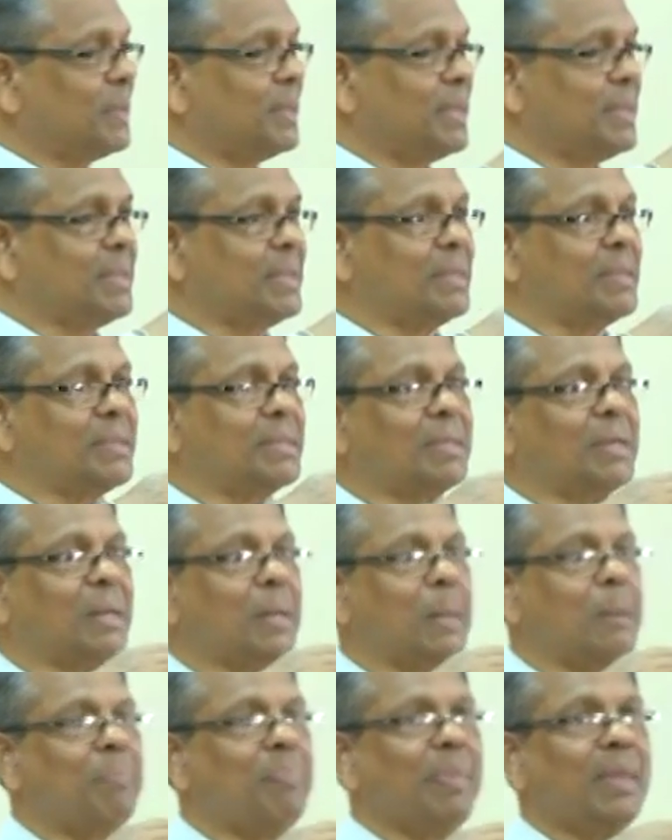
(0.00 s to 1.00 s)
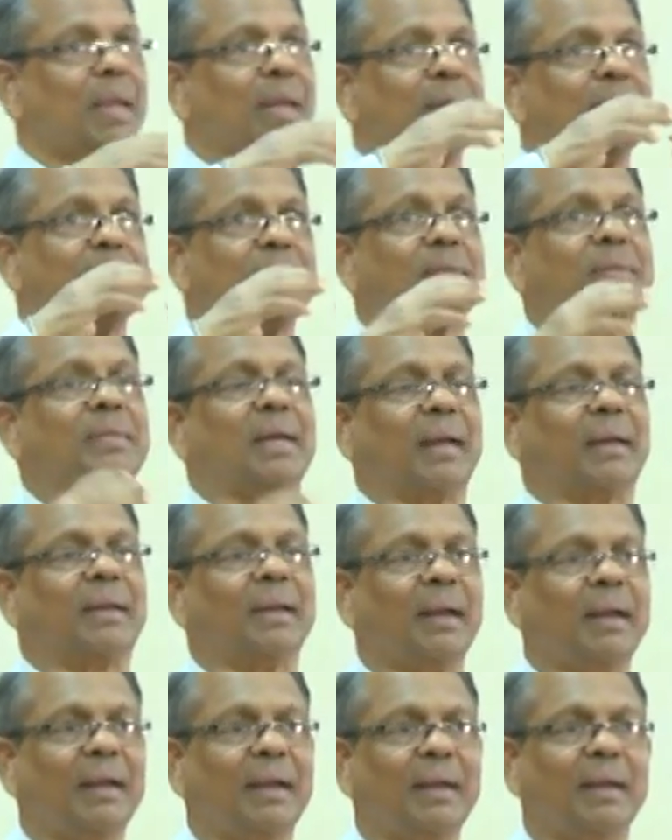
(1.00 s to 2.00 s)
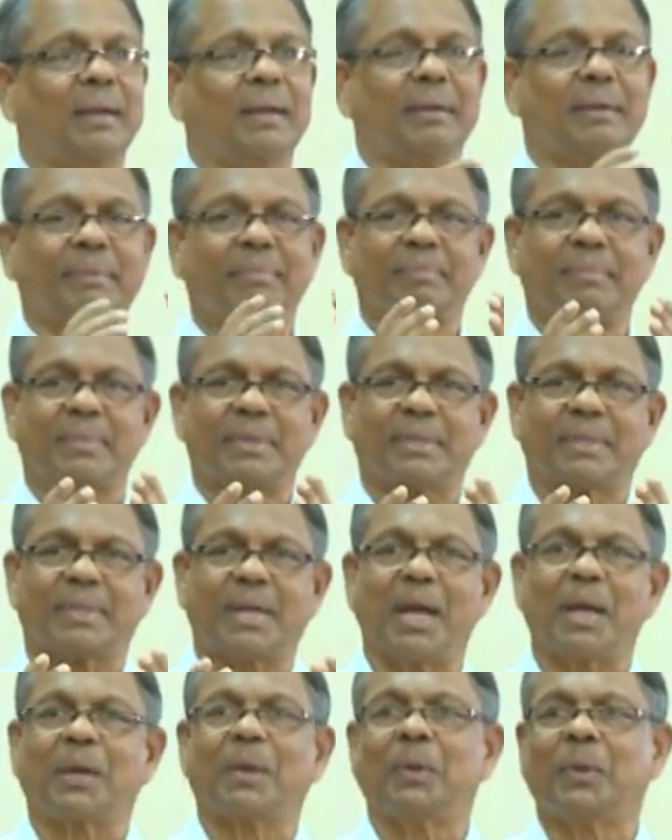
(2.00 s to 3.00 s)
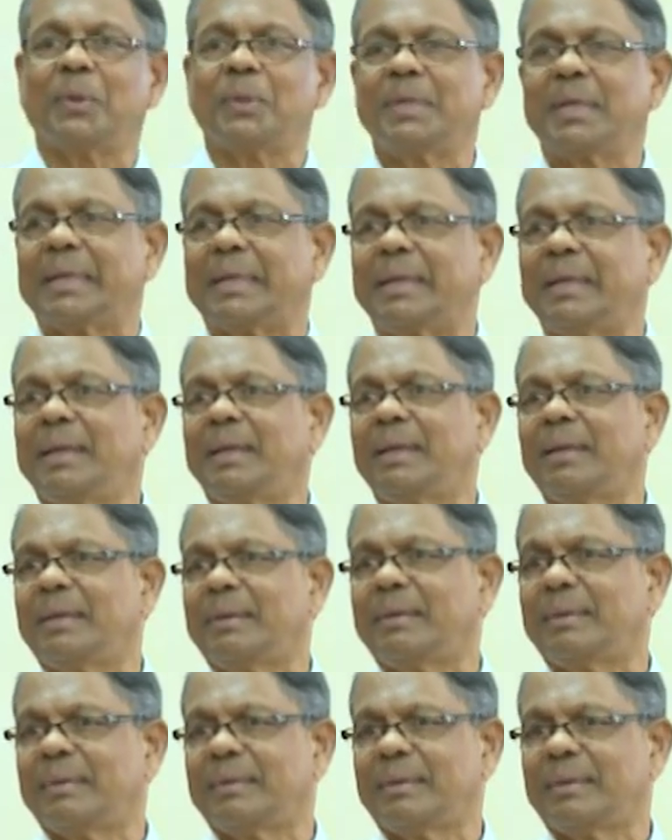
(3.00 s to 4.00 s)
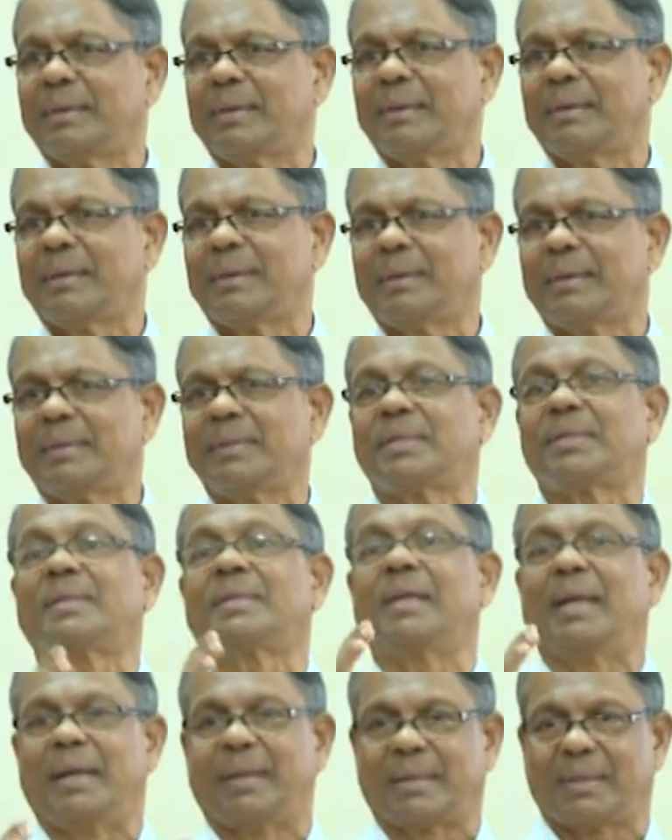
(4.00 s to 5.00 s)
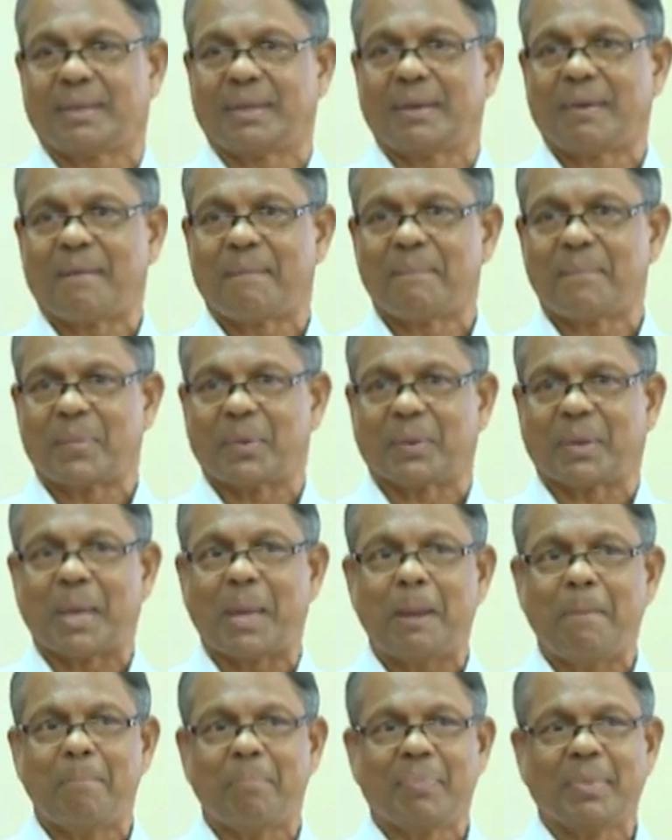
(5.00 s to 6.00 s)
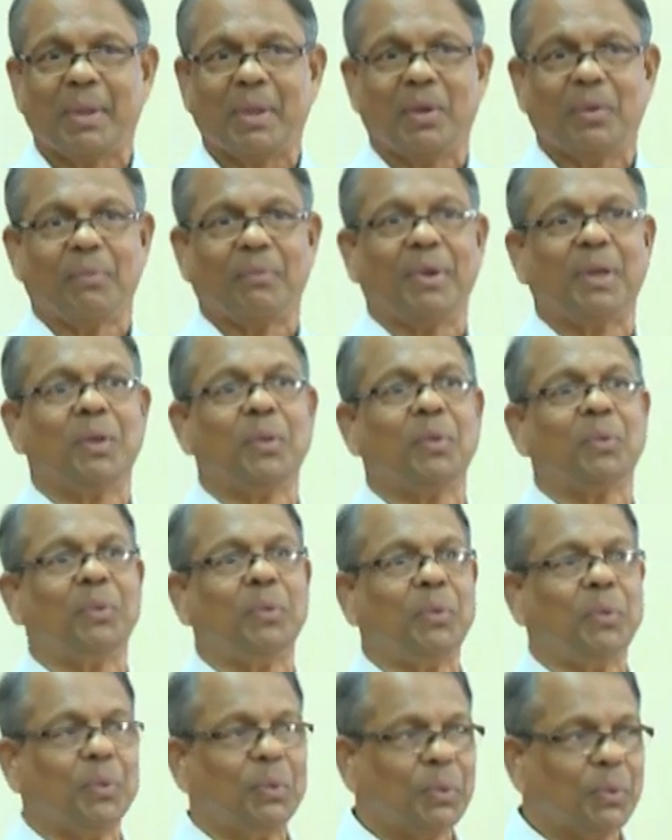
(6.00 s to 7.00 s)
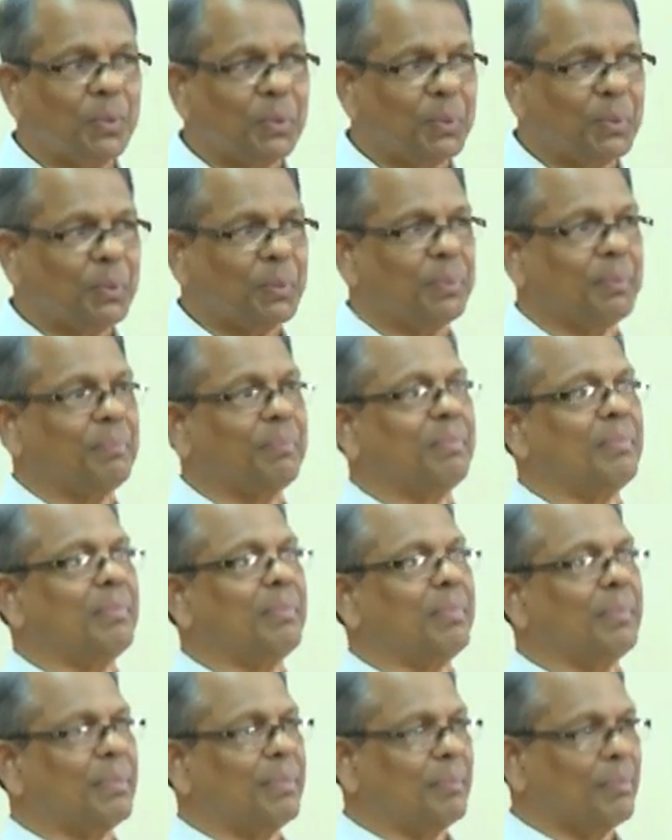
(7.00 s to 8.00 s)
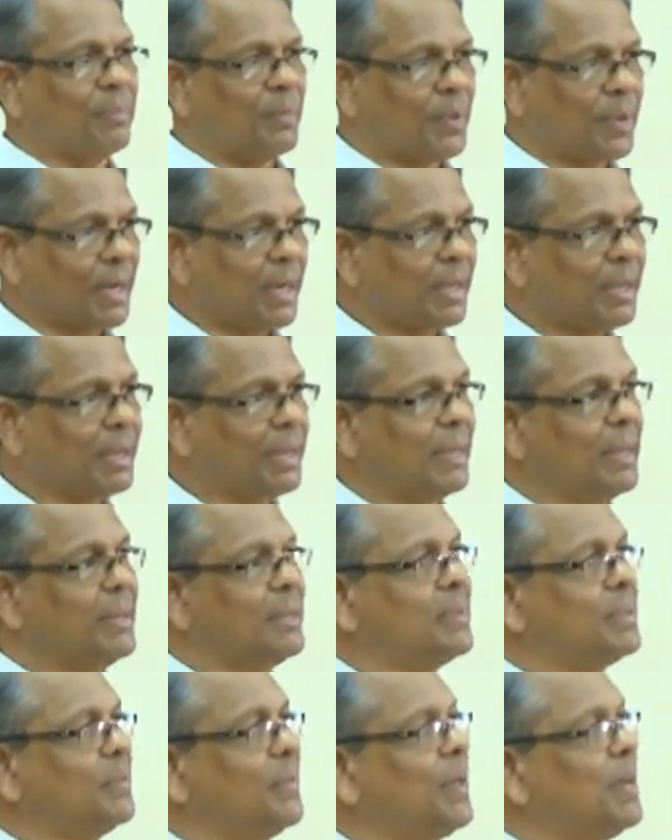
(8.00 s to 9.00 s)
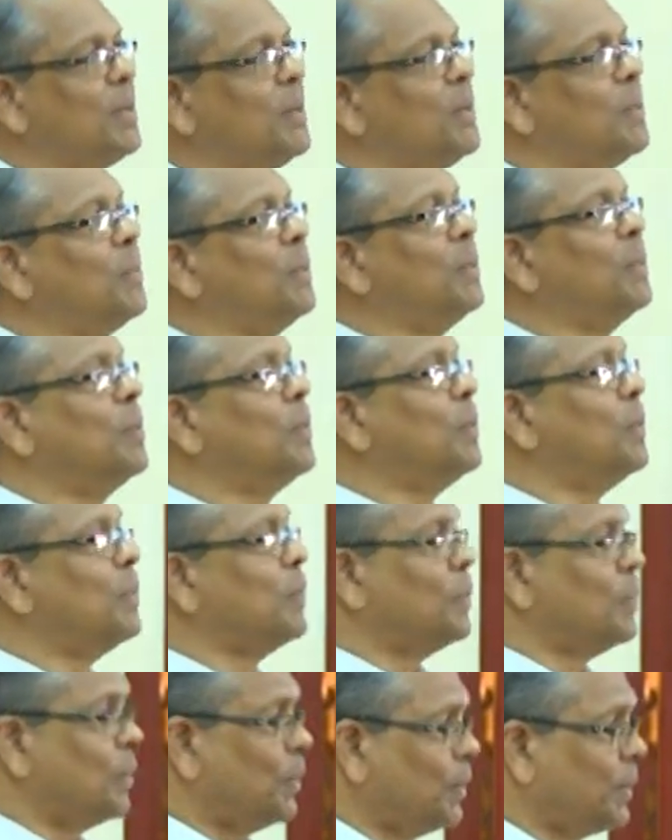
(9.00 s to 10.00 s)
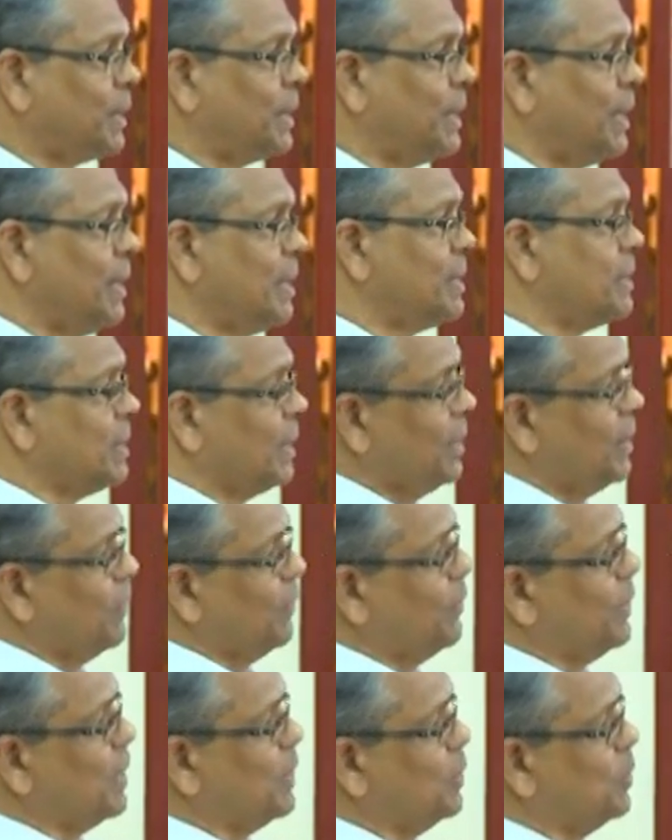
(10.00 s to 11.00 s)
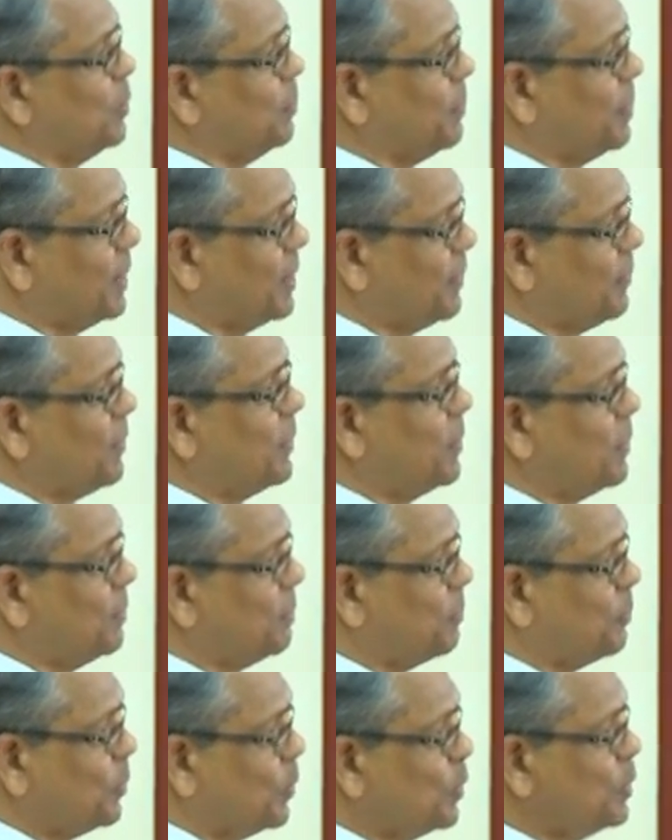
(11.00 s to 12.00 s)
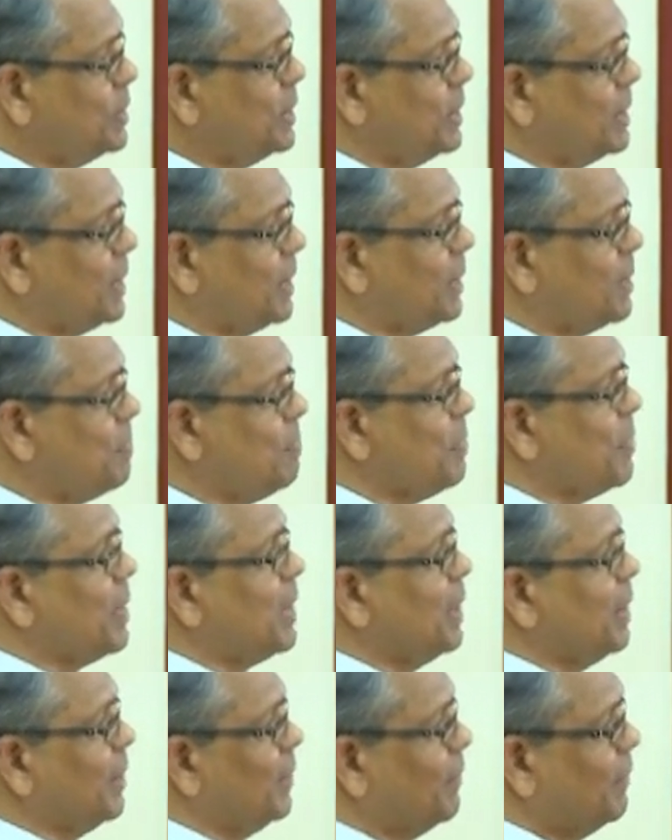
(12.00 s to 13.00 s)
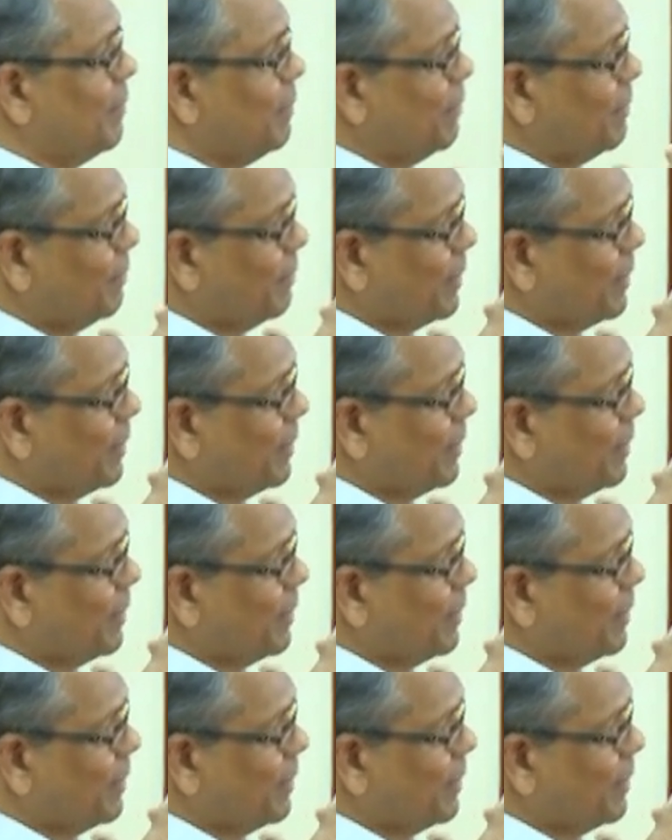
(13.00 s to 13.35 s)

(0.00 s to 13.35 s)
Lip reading: thing is, you know, this is a subtle psychological state, okay? When you do moral things, when you do good things, when you perform punya,